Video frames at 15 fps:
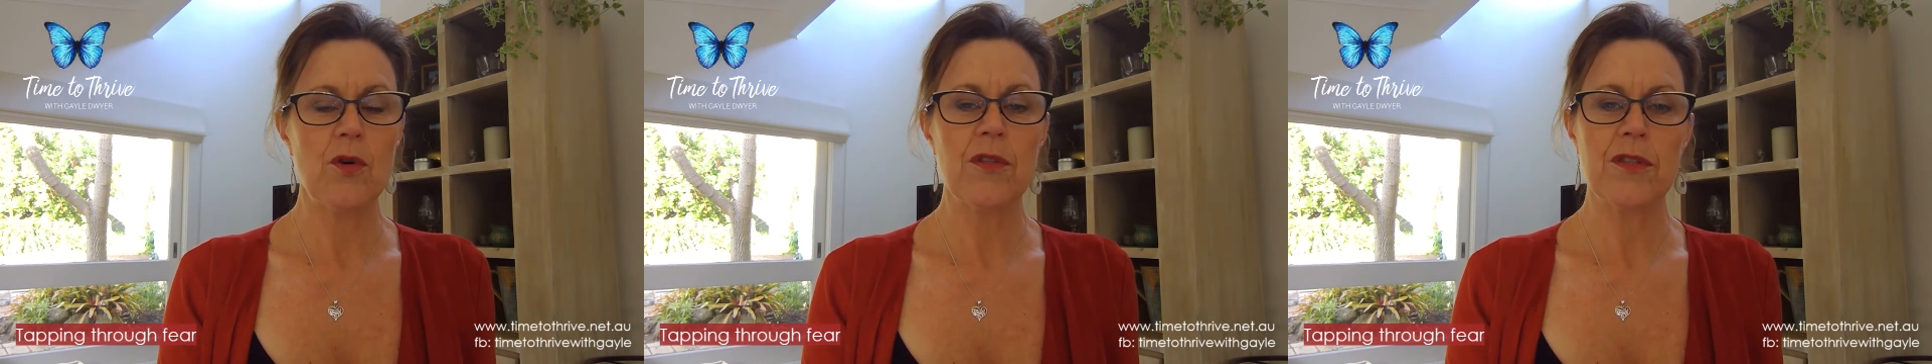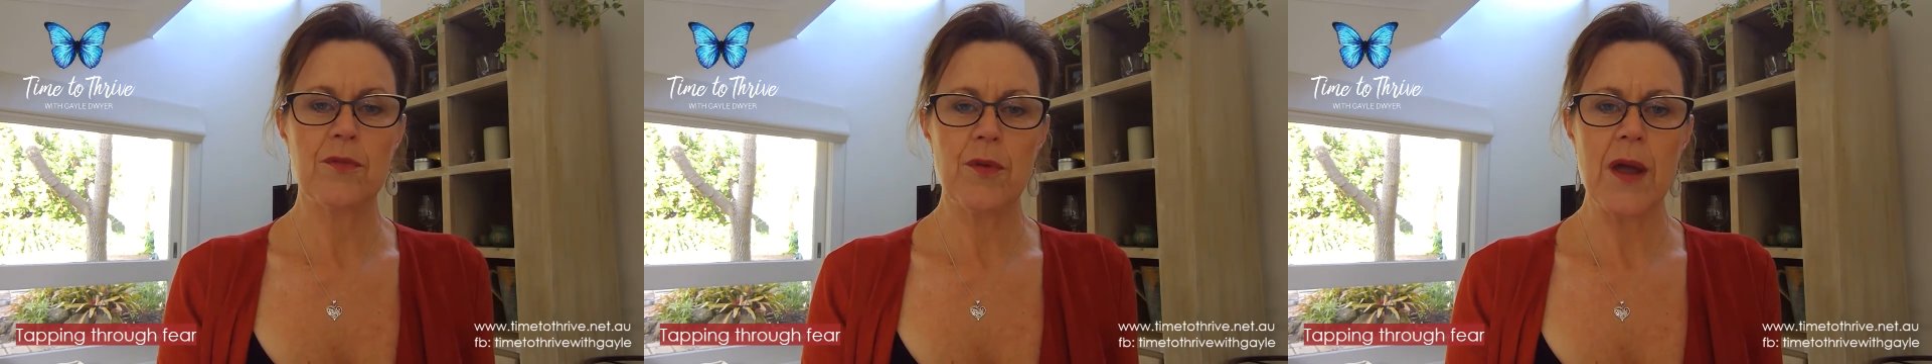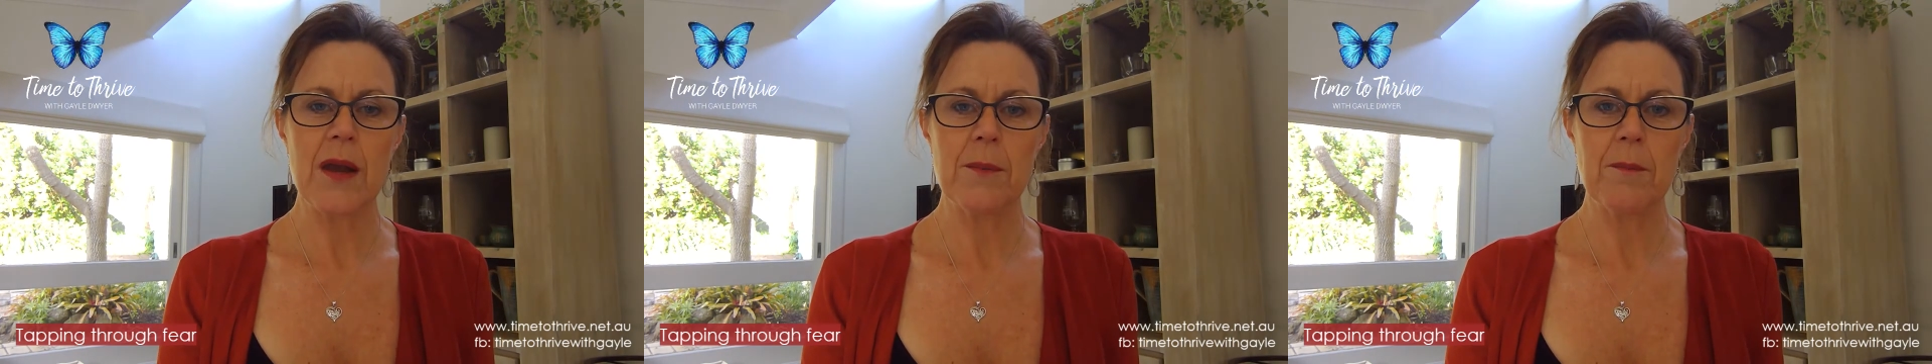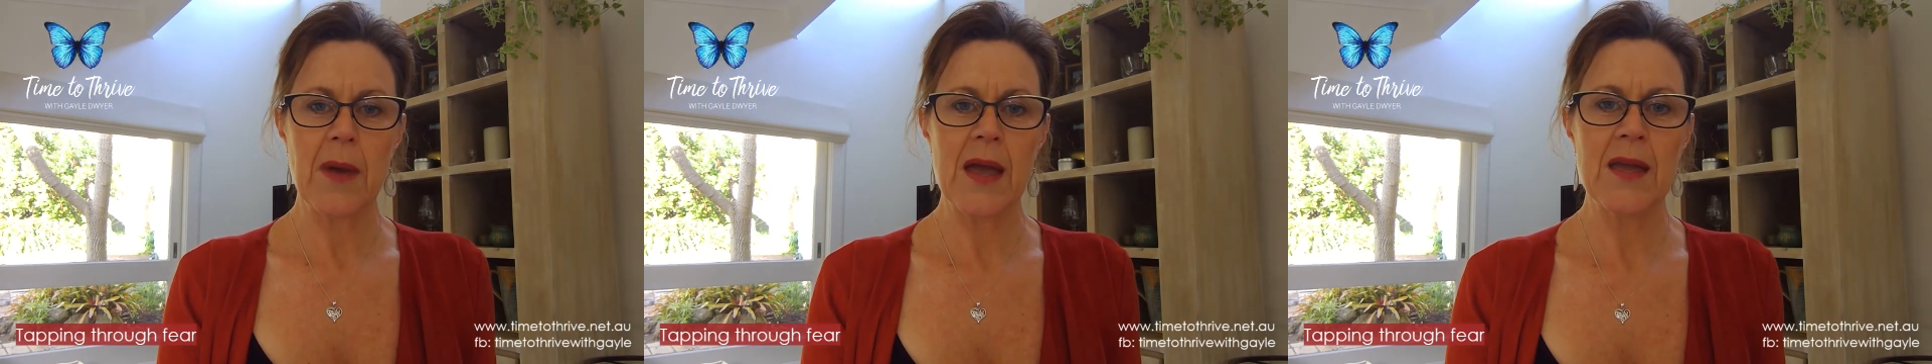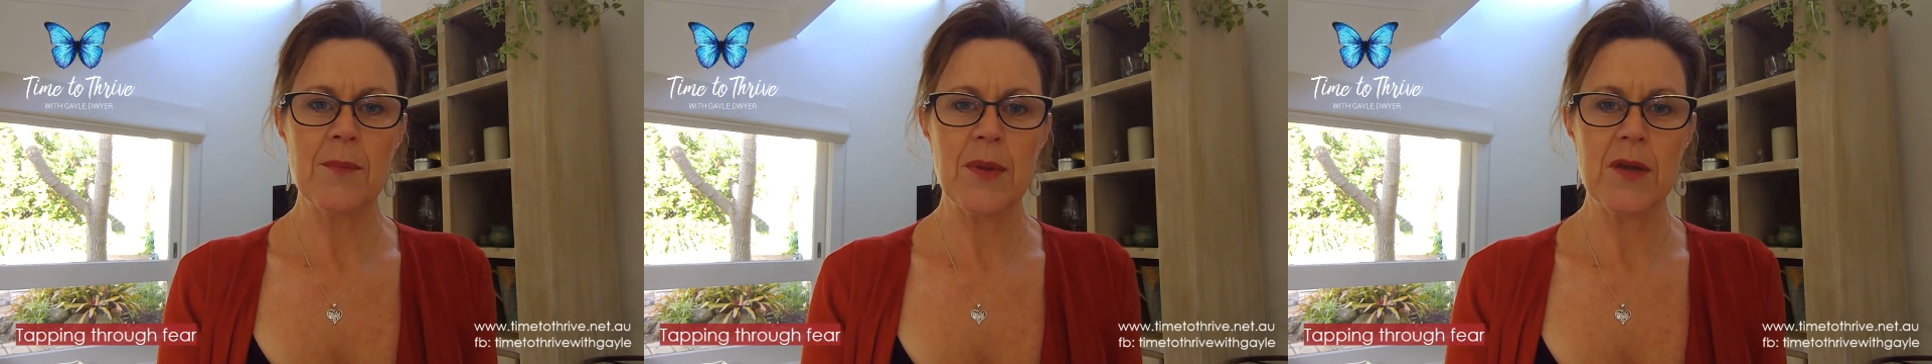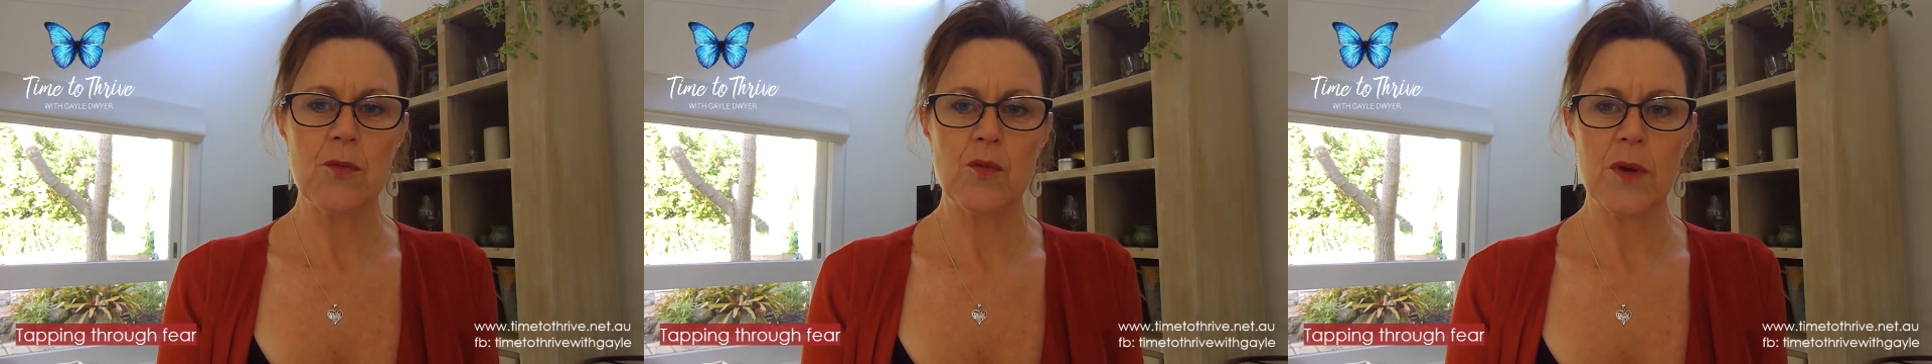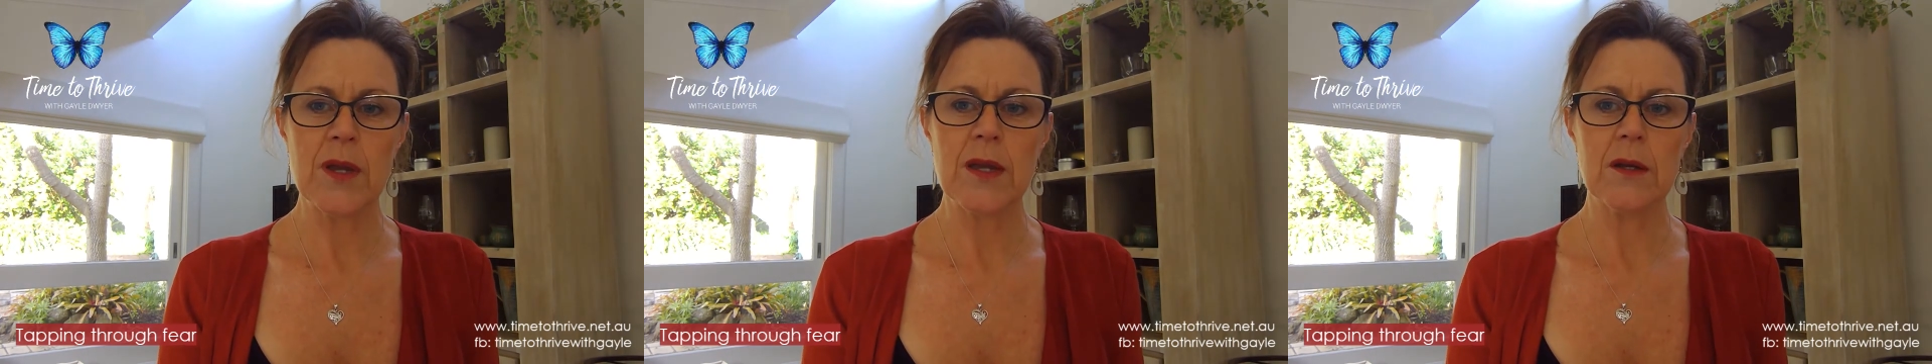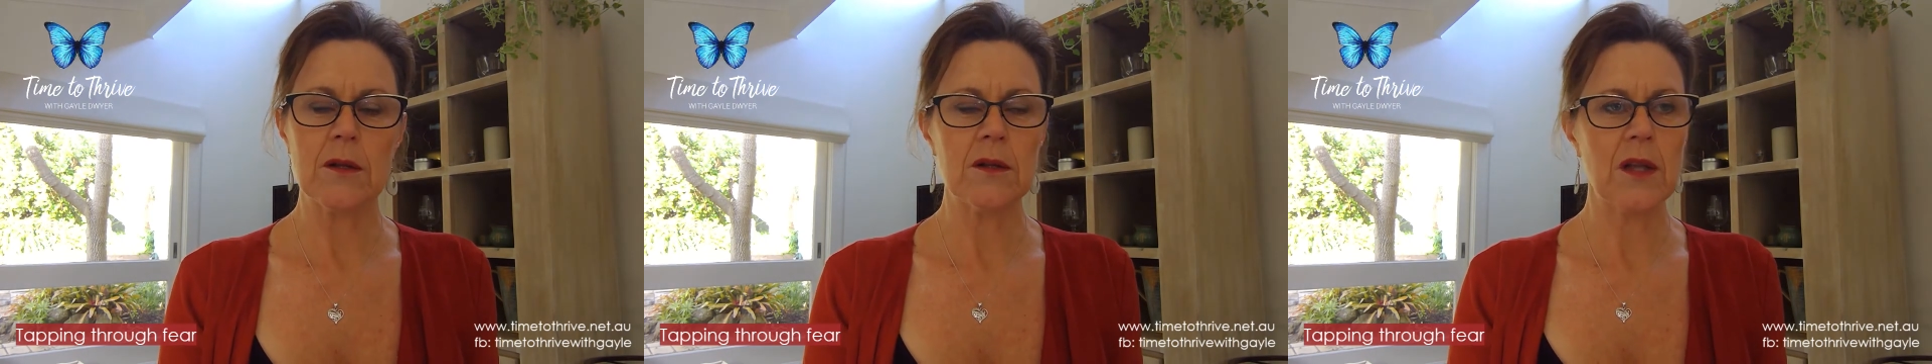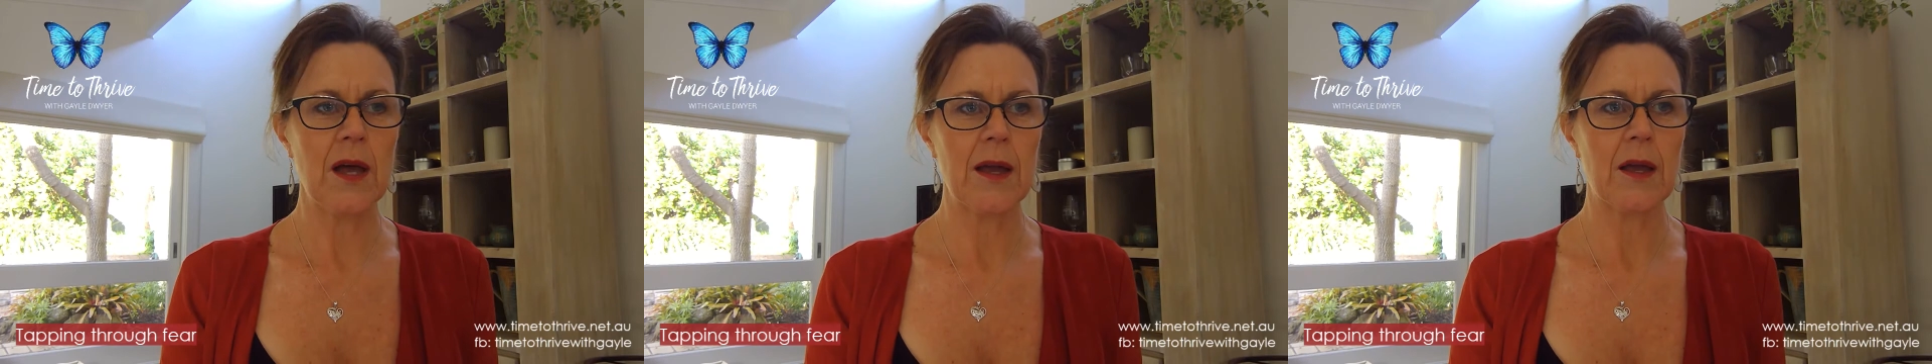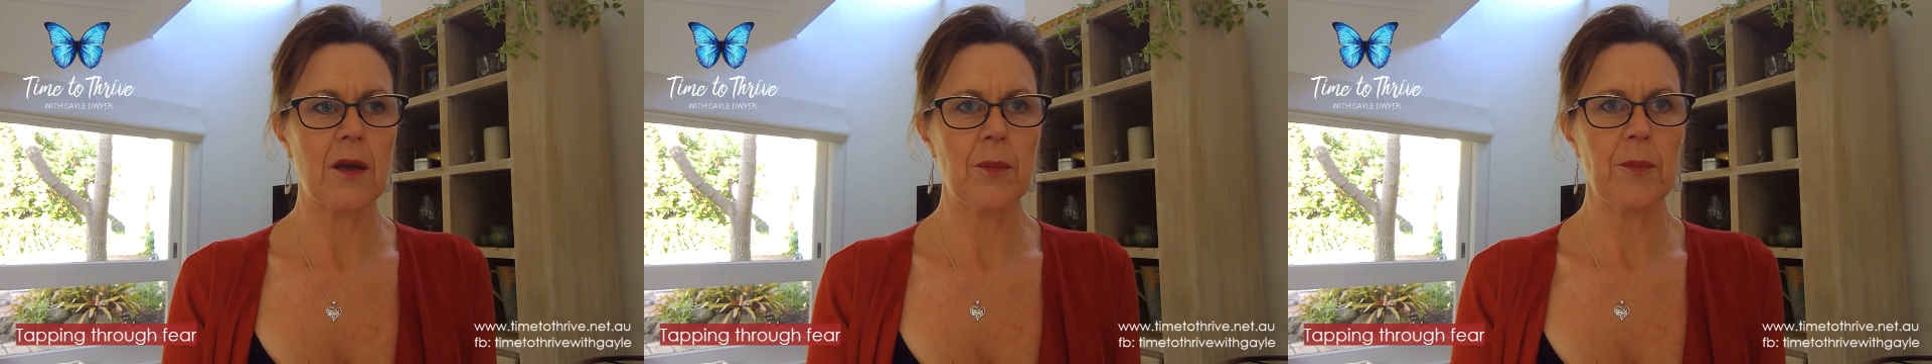threat may be real,
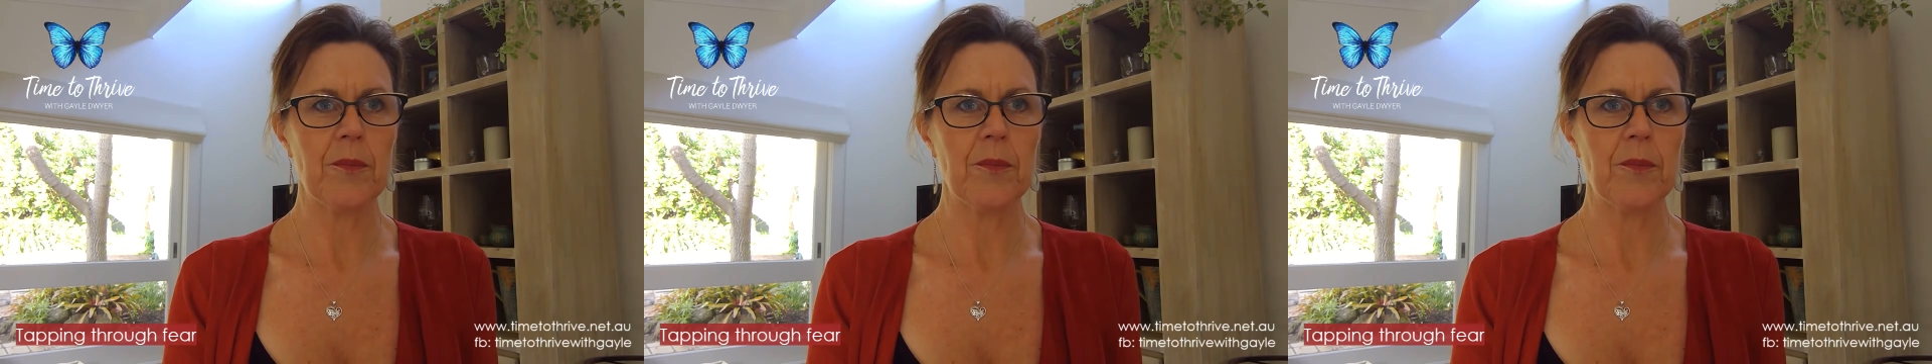like